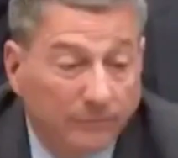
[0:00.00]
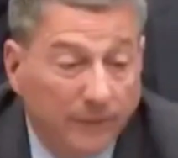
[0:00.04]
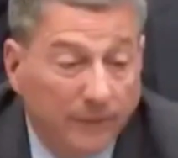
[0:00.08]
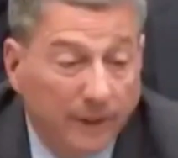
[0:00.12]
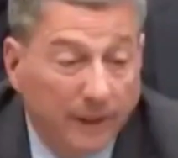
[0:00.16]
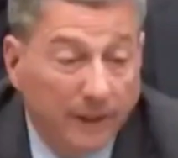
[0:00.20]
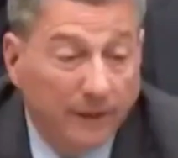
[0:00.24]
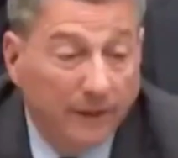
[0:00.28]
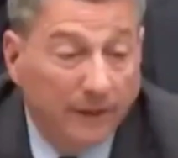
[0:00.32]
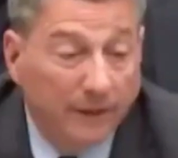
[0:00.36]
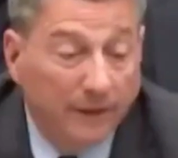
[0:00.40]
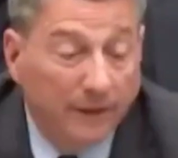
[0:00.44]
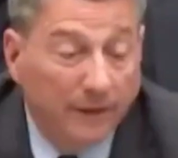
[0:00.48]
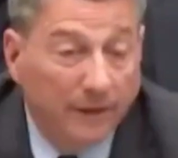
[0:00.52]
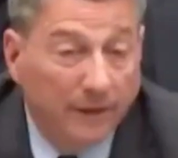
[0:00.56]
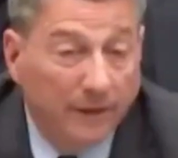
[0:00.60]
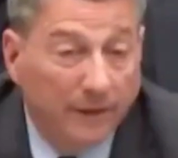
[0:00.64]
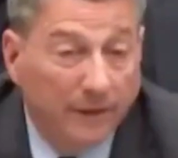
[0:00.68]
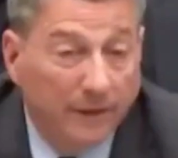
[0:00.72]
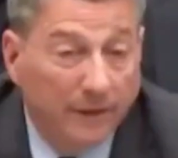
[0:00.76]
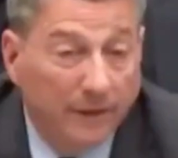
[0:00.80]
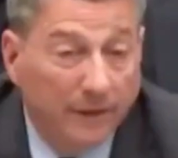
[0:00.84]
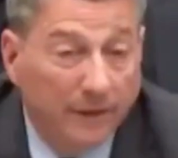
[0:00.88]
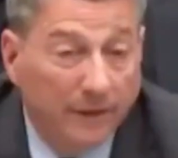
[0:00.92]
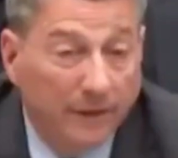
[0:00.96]

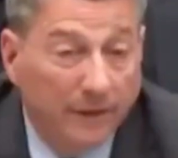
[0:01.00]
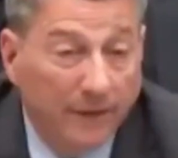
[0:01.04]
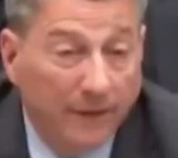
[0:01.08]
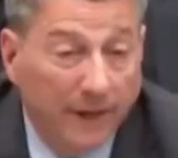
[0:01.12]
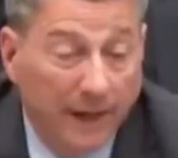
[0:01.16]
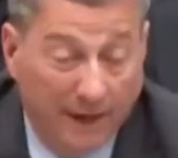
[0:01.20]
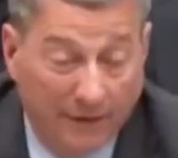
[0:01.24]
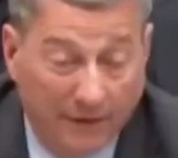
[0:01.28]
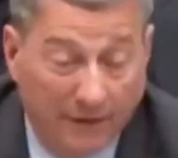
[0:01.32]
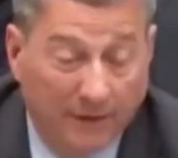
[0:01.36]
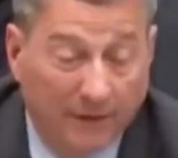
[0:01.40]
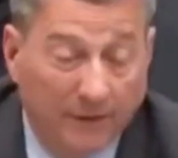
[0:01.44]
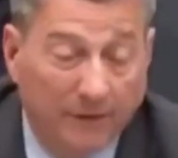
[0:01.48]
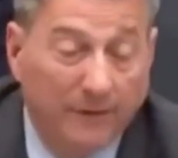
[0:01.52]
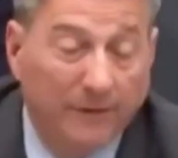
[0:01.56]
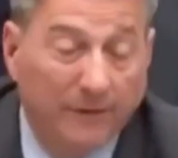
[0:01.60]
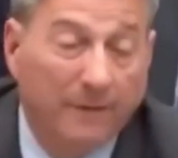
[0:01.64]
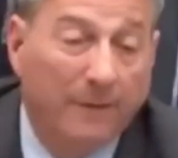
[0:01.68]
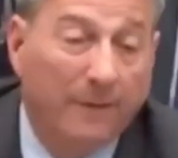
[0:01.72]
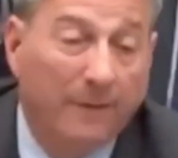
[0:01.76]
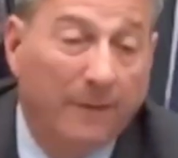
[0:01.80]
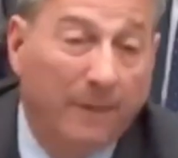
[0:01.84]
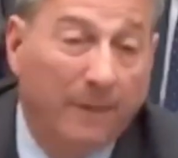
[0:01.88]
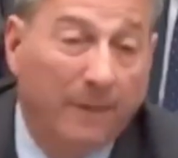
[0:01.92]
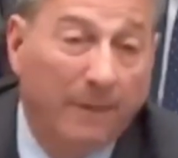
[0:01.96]
2018, you wrote
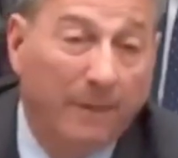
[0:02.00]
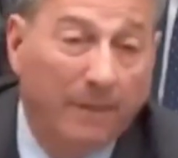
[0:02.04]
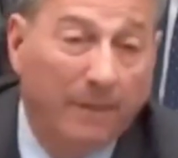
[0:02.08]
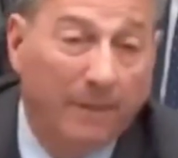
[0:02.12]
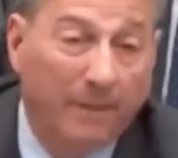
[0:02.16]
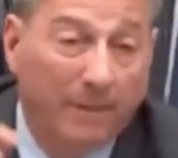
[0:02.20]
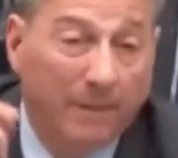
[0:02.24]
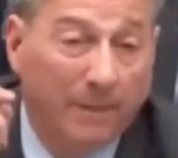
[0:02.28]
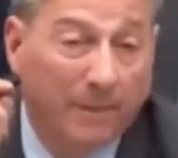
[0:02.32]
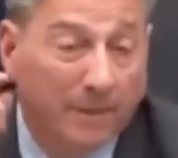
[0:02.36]
a book.